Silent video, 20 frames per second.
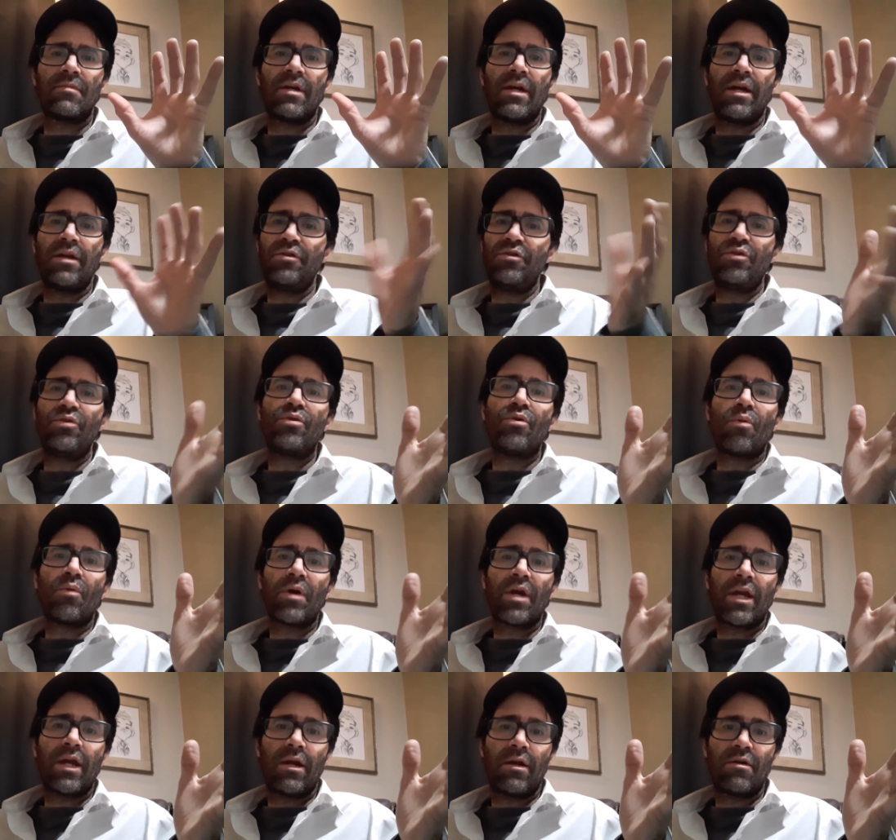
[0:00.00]
and you
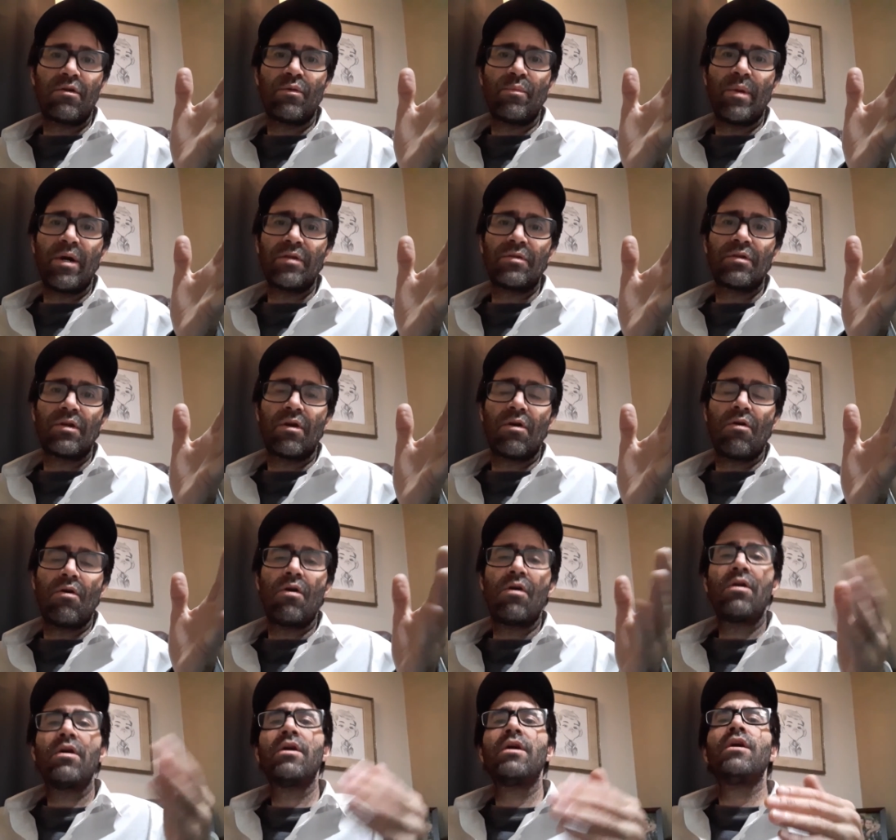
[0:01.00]
don't care about the
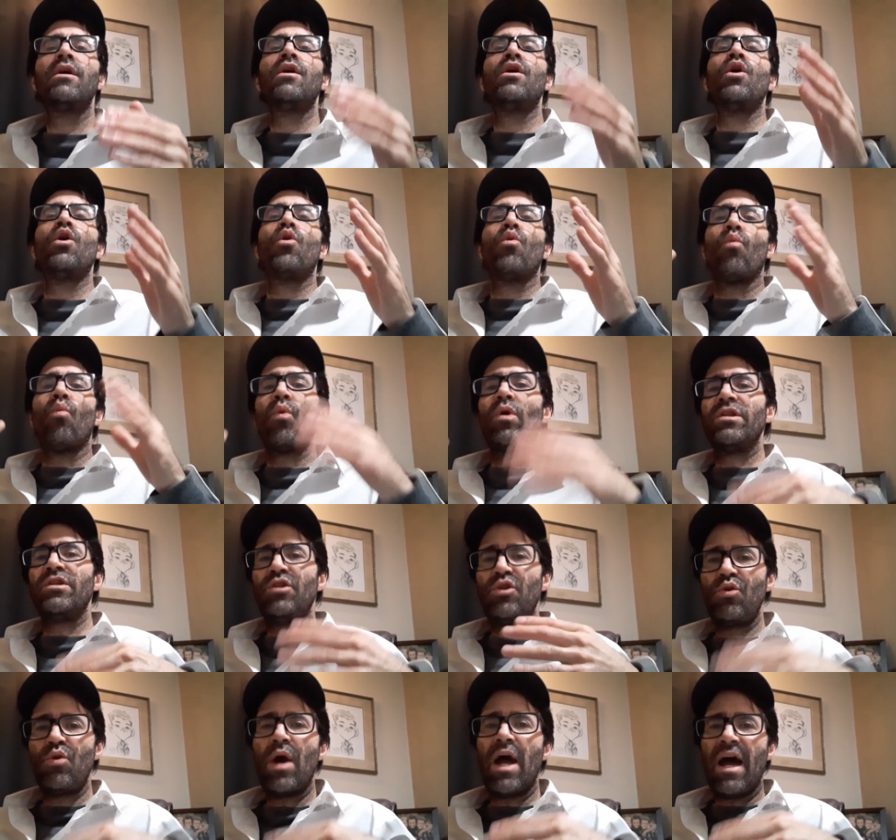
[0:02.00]
car. When
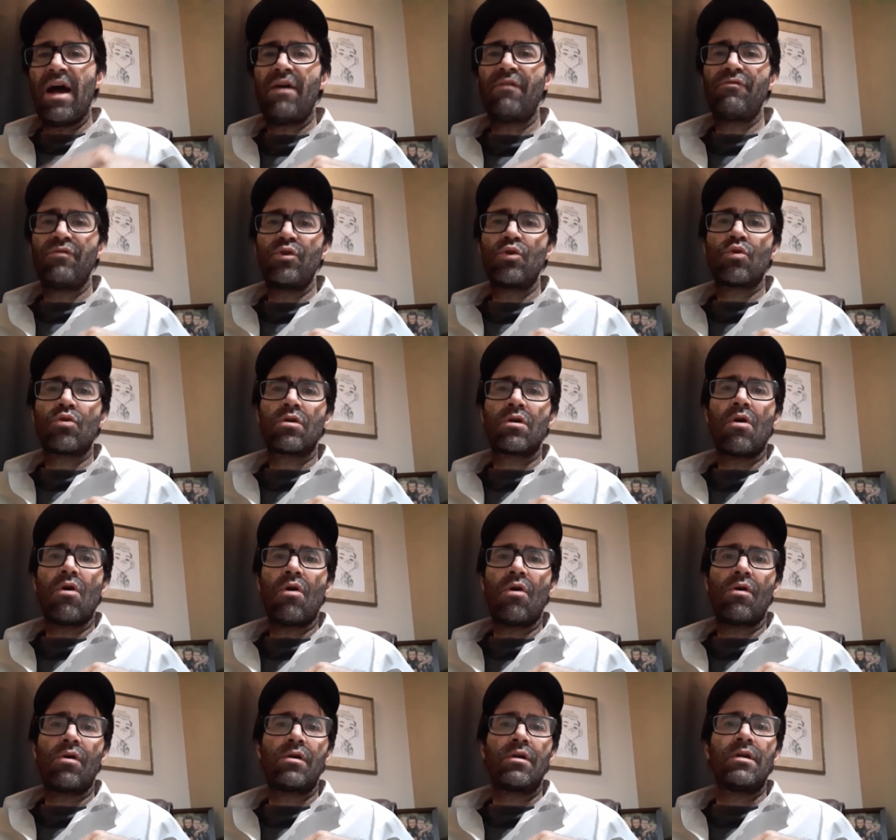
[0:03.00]
you have your
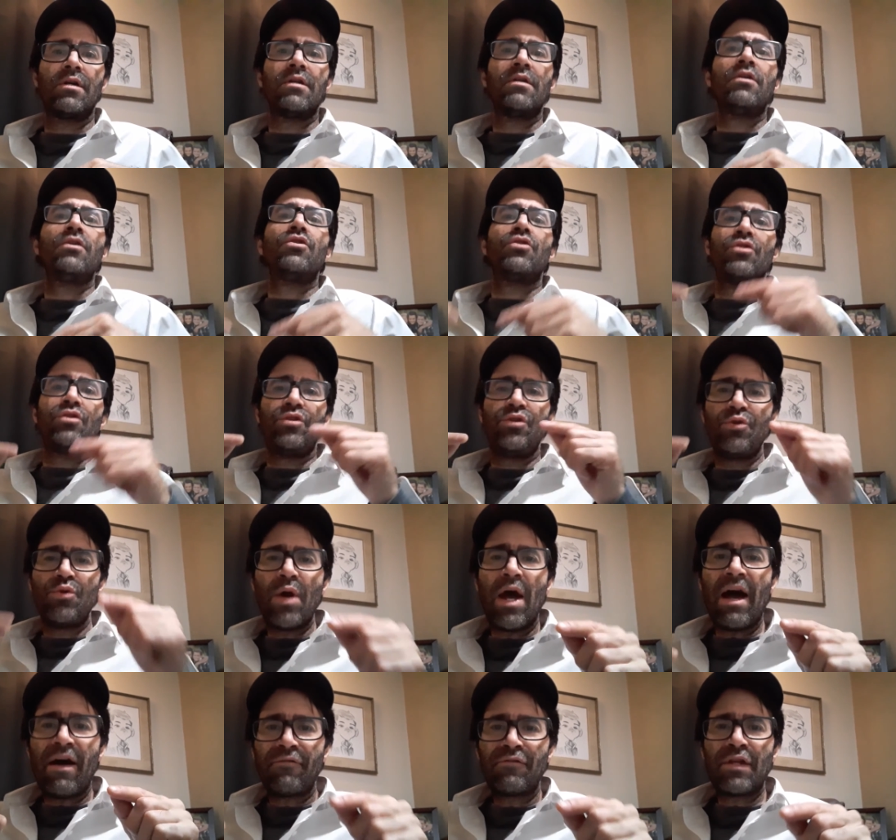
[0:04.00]
car, you
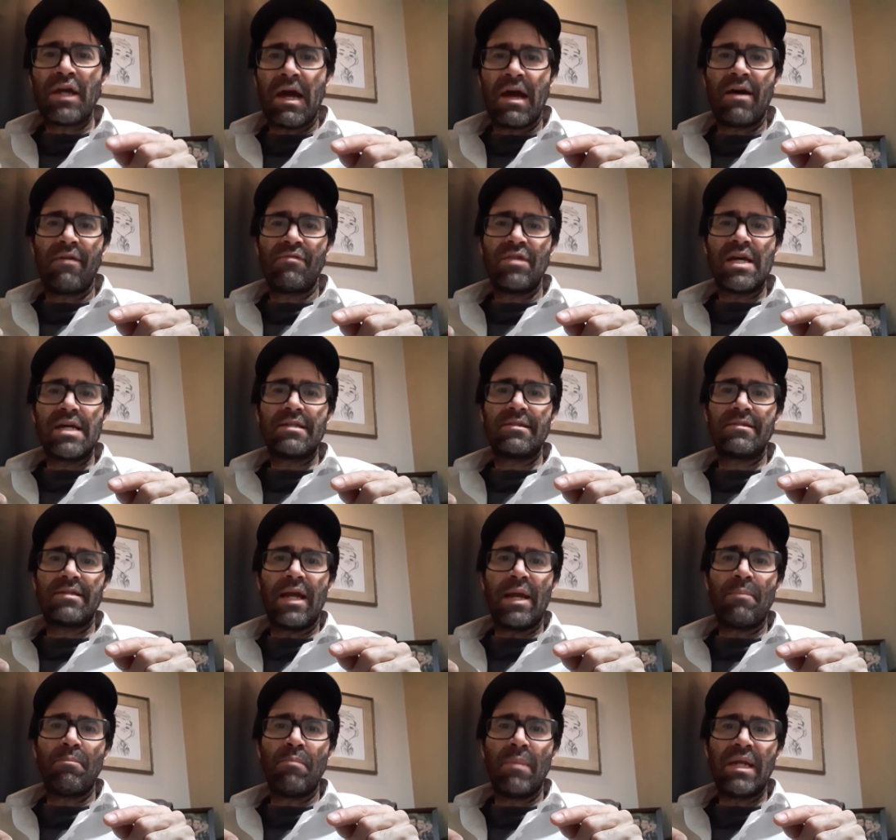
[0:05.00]
have to have that
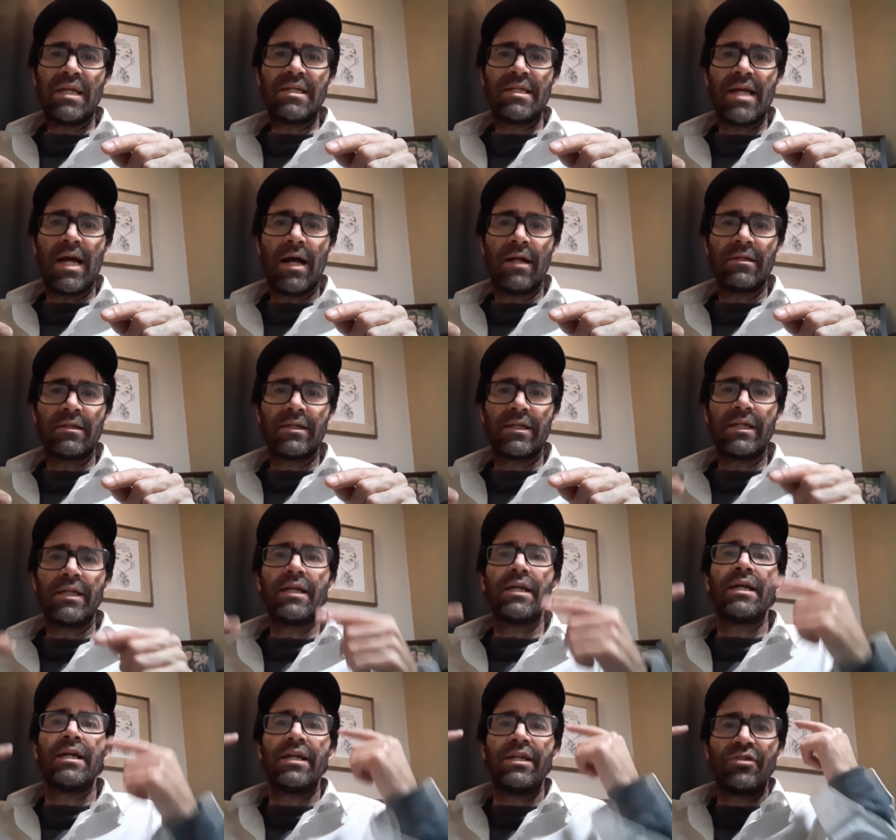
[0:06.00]
same
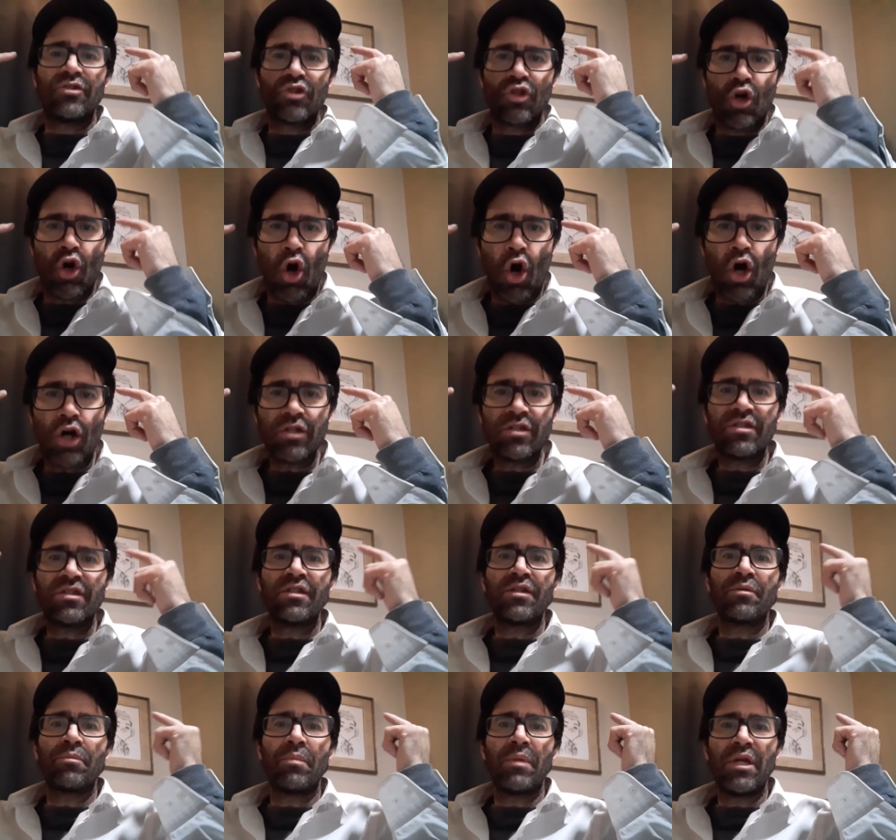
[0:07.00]
mentality. It's
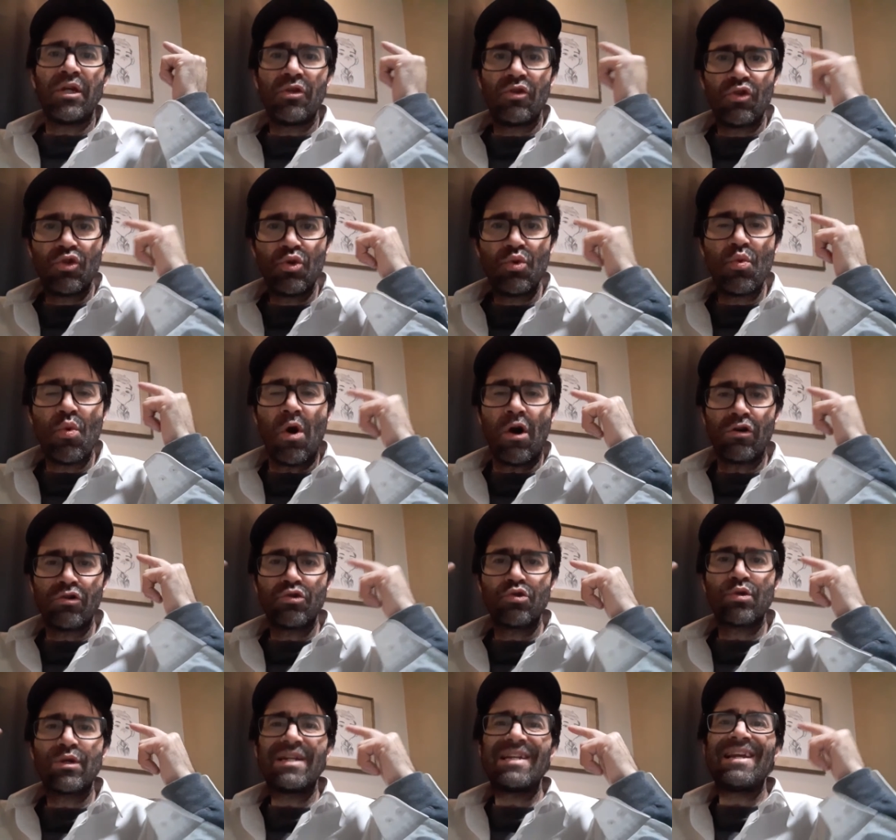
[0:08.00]
costing me
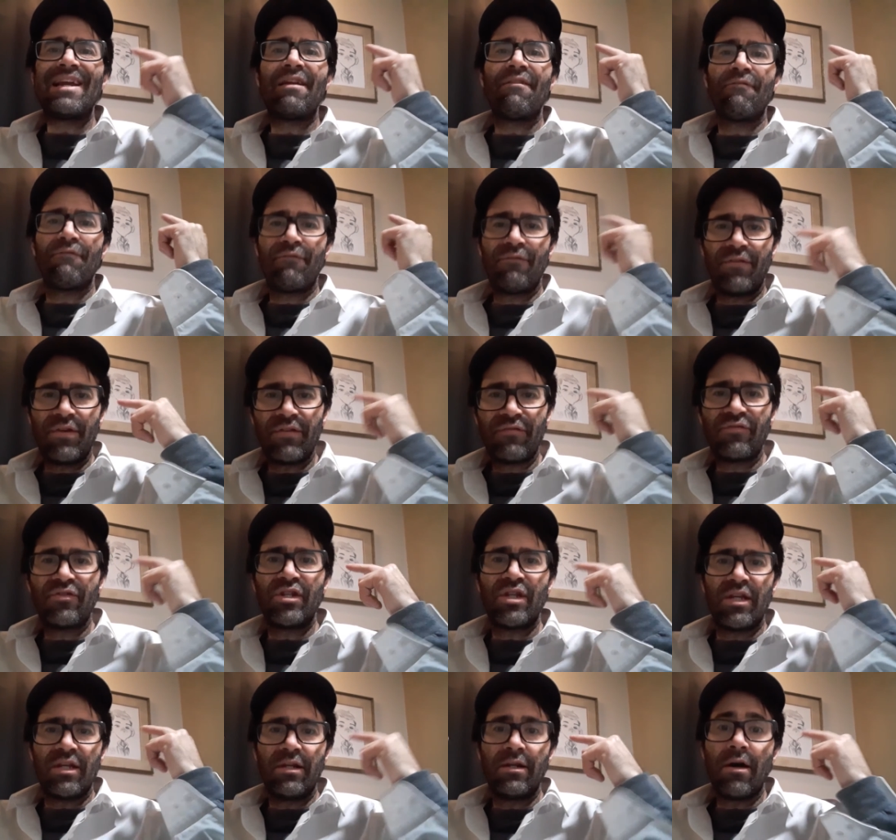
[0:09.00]

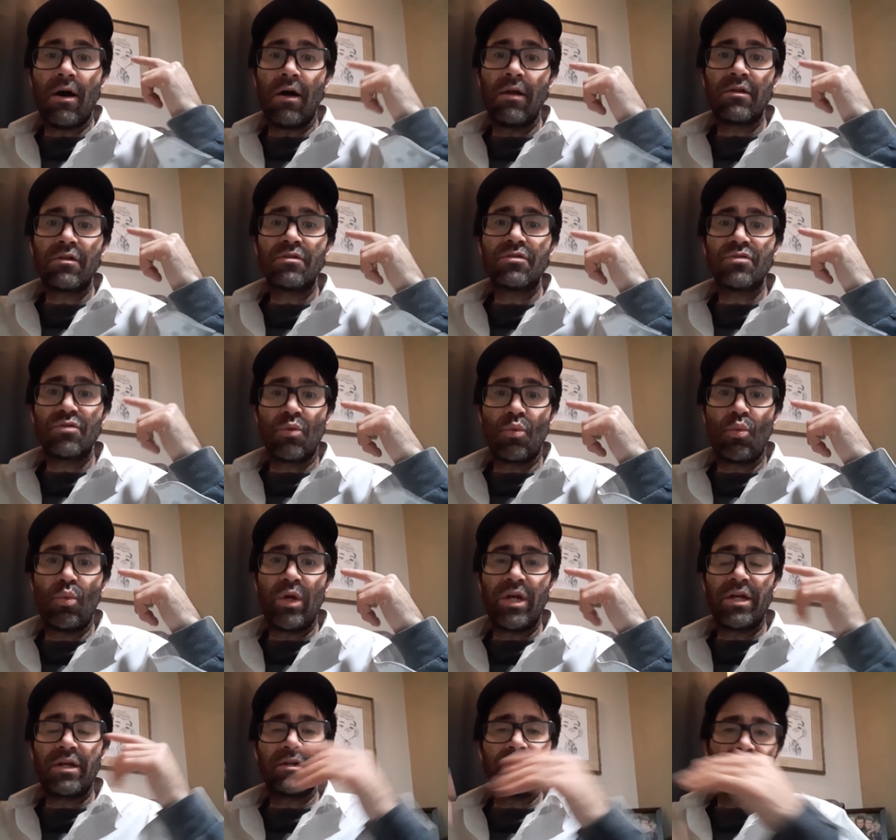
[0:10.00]
$250 a
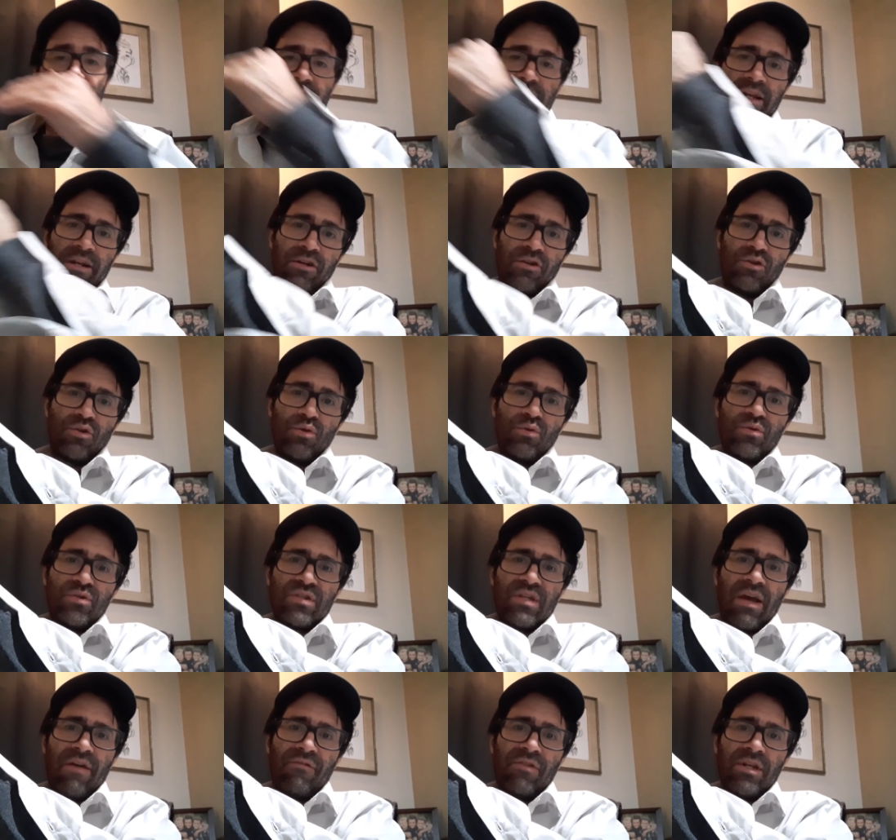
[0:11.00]
week. Instead of
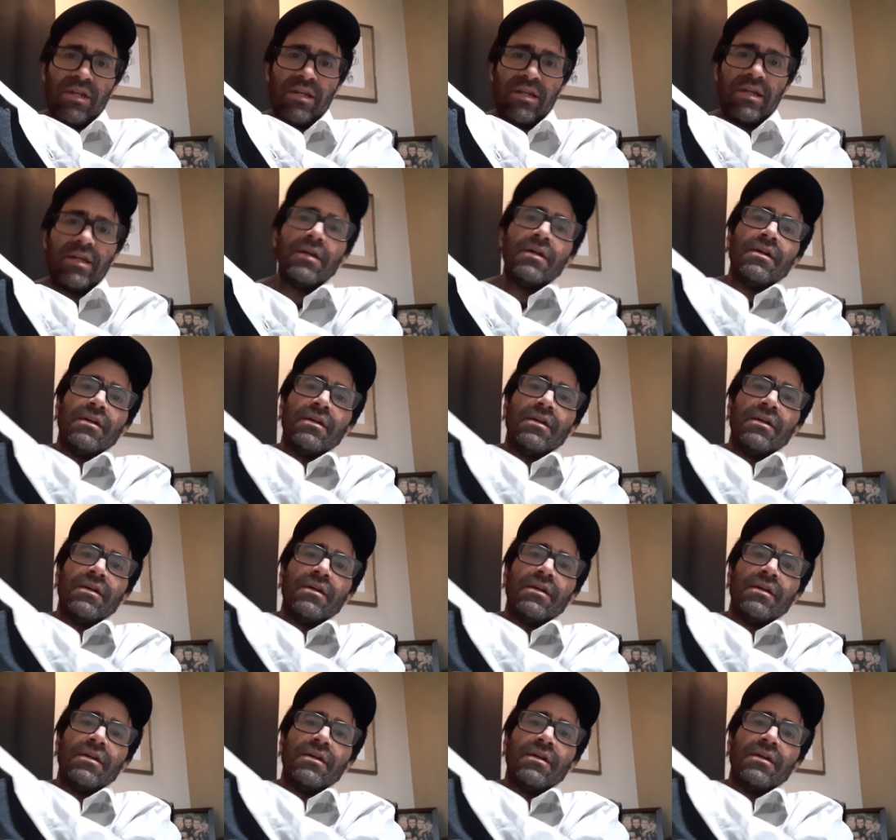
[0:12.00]
270,